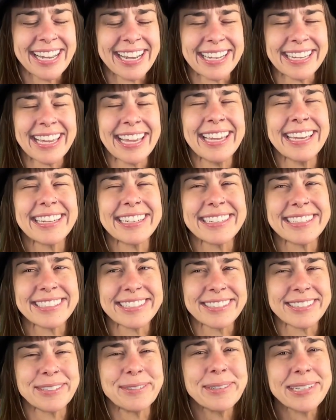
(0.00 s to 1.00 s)
I can't
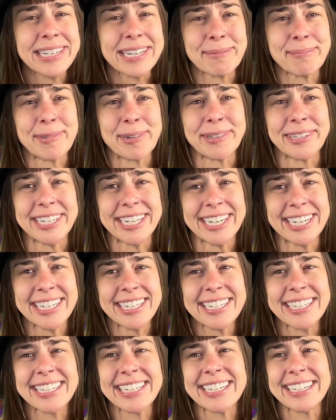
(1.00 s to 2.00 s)
do anymore.
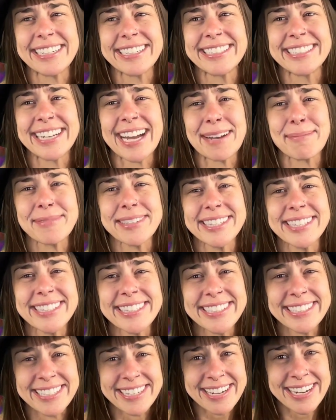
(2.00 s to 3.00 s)
I'm
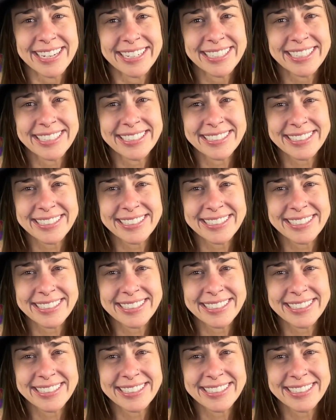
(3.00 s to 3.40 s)
stuck.